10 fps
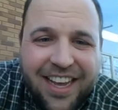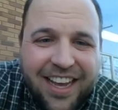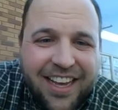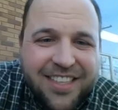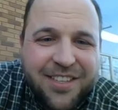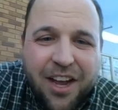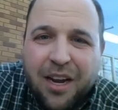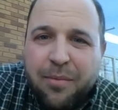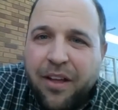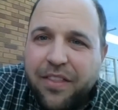uh, to
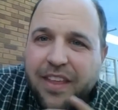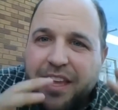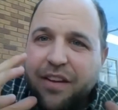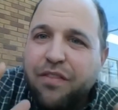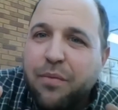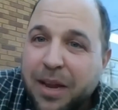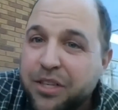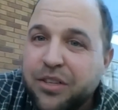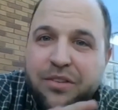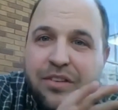talk about the
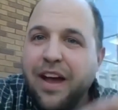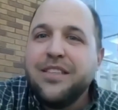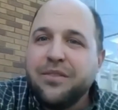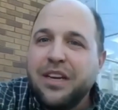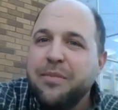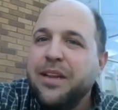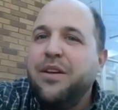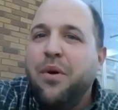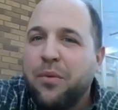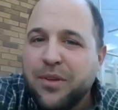Informational Advisory
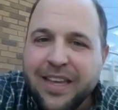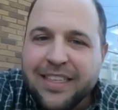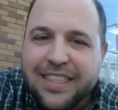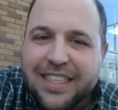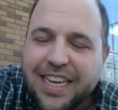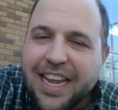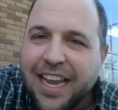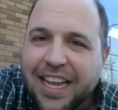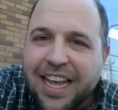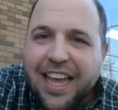Committee, what we're selecting
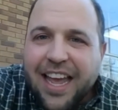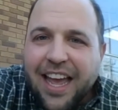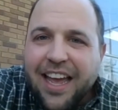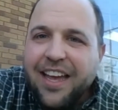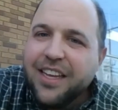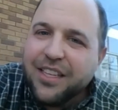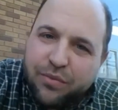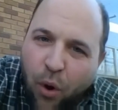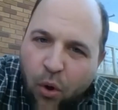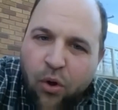today, uh, its
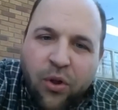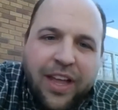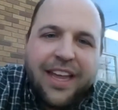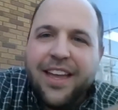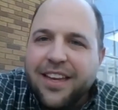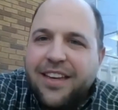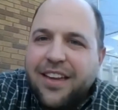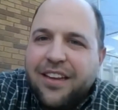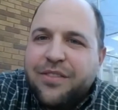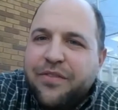role and
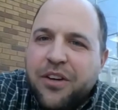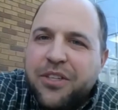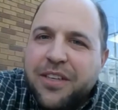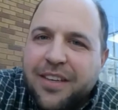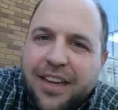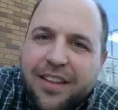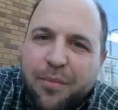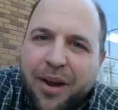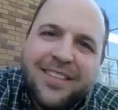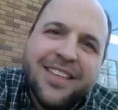its function in the
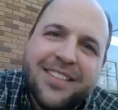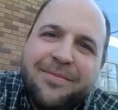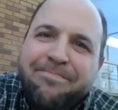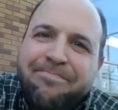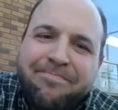process.